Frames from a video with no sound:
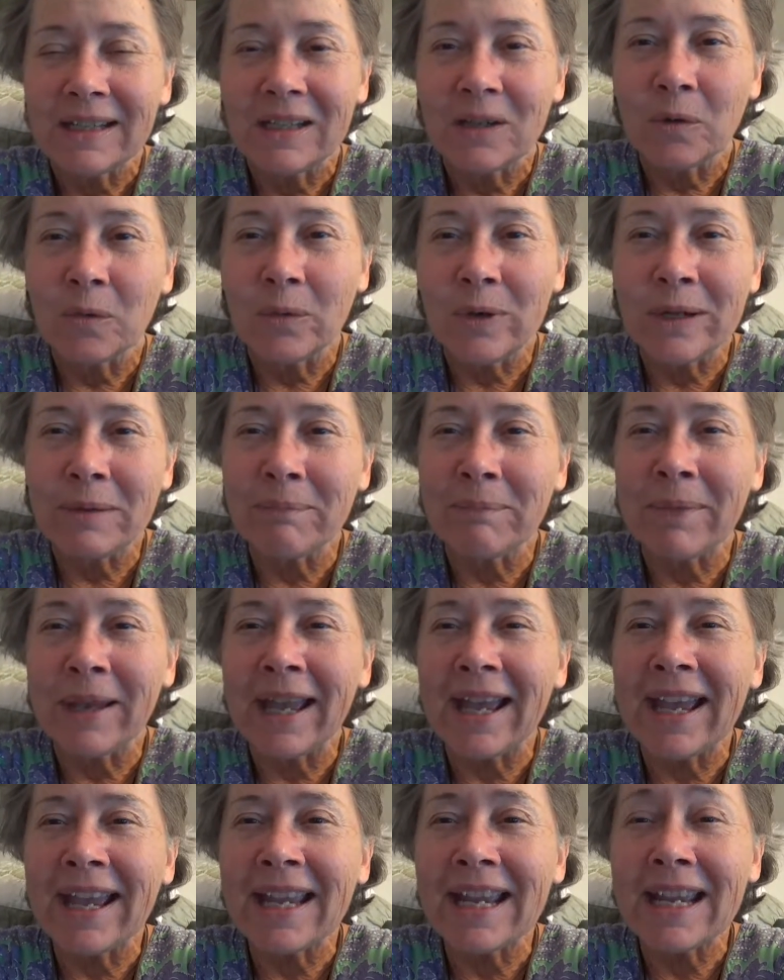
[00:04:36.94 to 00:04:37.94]
we
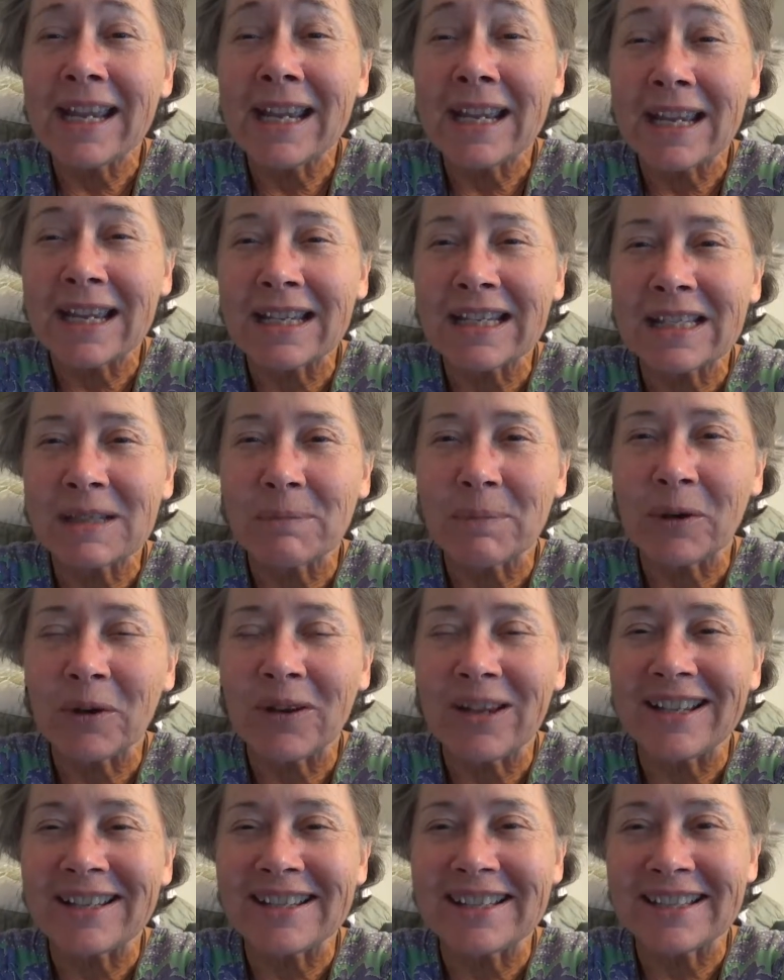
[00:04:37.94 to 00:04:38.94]
may
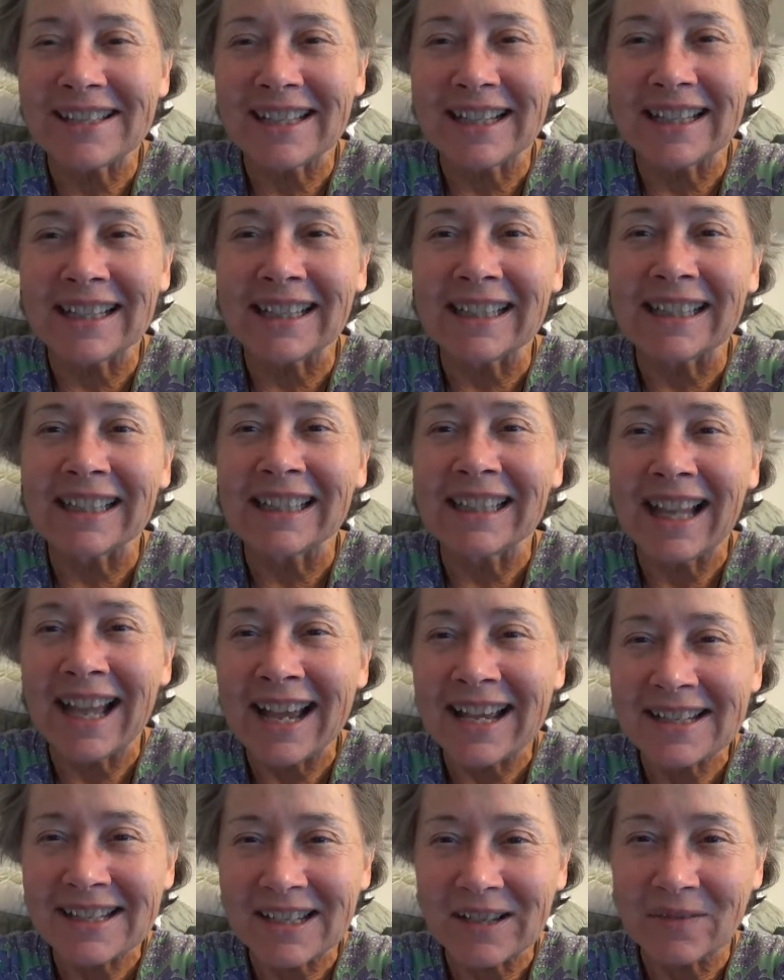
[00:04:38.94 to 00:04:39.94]
experience
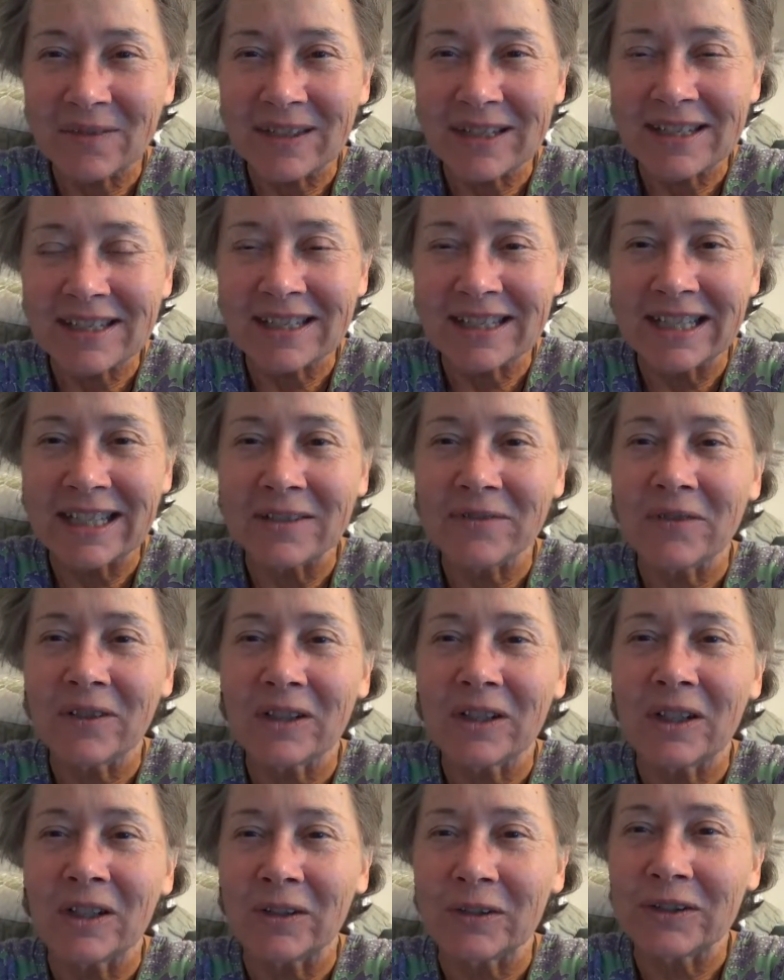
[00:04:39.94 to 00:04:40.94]
less of this
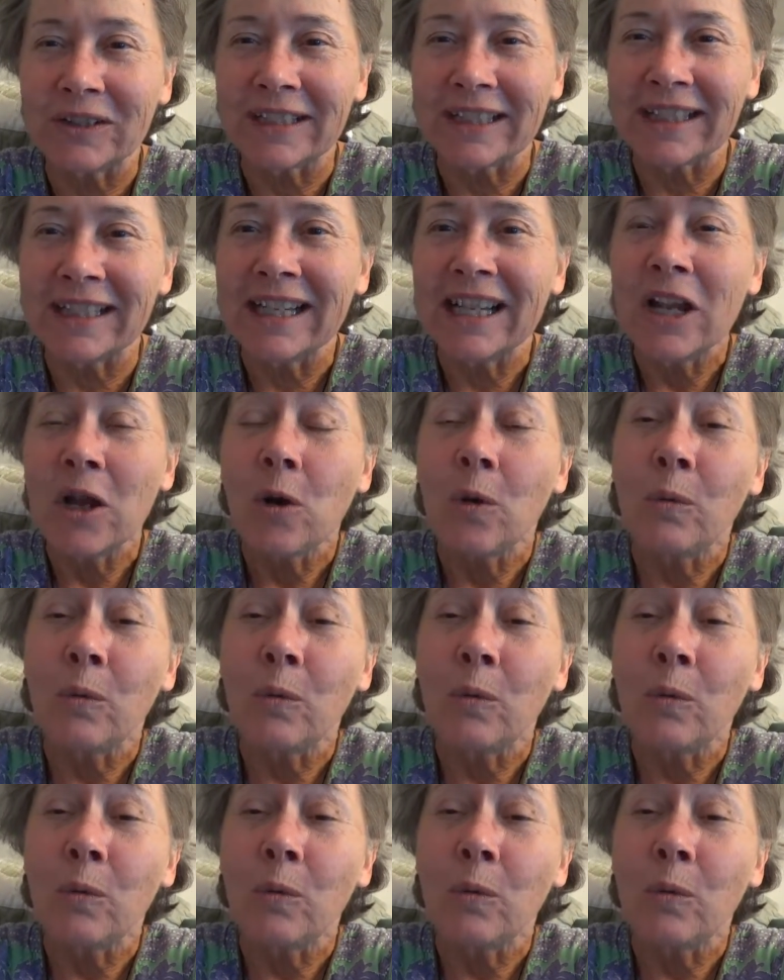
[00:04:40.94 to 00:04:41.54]
difficulty